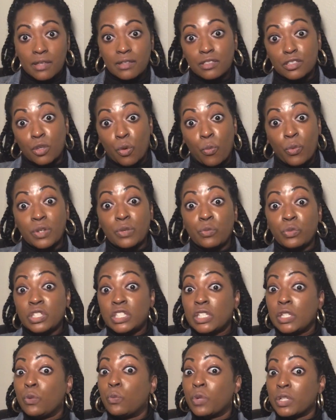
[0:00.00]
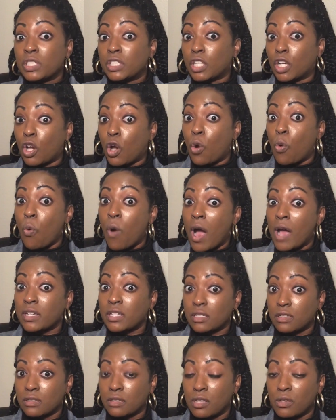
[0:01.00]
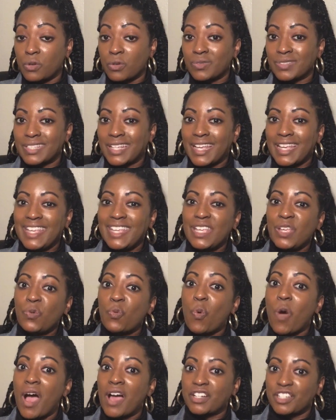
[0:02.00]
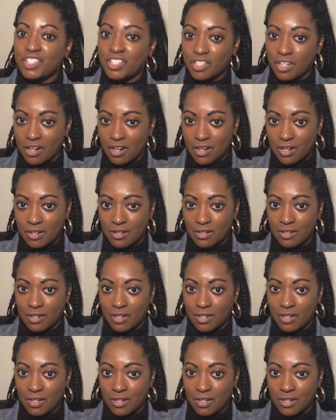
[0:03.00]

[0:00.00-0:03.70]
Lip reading: So when she went to go wash clothes, he watched her.